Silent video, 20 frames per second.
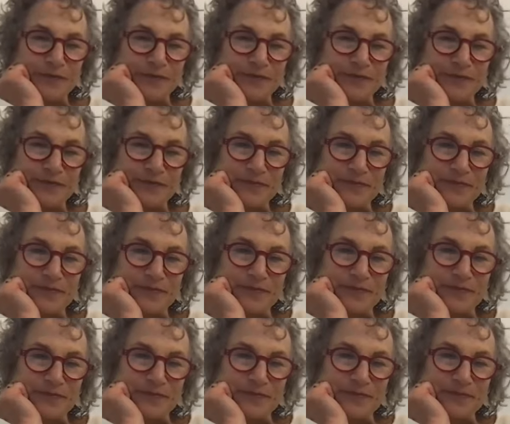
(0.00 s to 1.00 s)

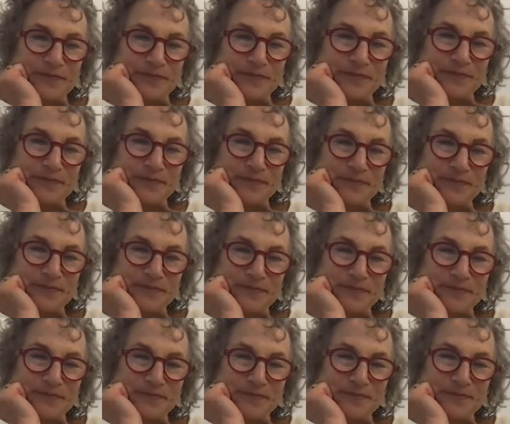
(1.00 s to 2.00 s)

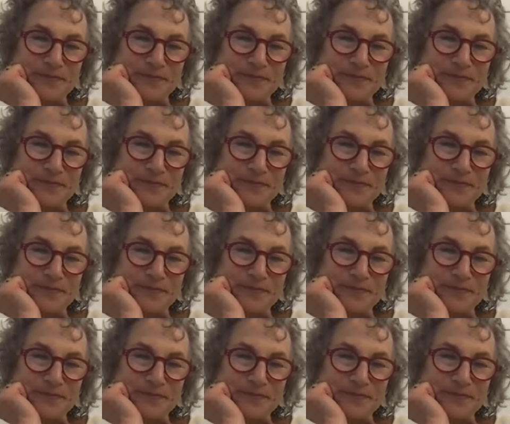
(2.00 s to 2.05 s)
[no speech]